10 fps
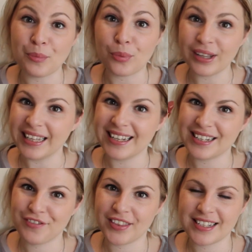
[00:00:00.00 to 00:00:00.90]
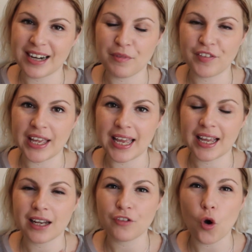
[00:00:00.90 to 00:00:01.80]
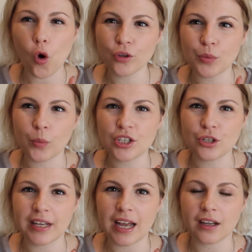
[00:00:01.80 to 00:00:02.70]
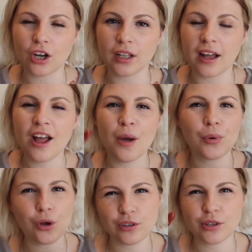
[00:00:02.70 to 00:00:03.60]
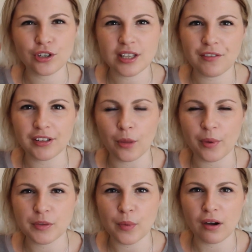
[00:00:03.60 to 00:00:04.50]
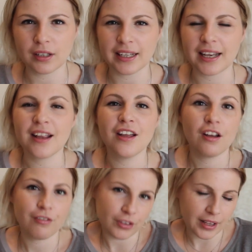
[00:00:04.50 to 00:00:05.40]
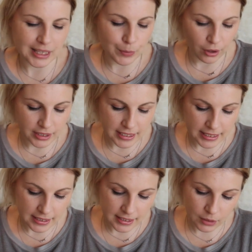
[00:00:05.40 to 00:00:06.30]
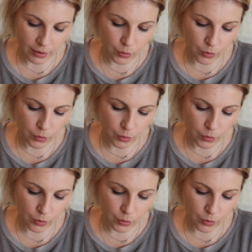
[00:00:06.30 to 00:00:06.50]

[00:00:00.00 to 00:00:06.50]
brilliant for this time of year, kind of autumn wintry kind of colour, but also does have a little bit of sparkle in it for like the party season. So I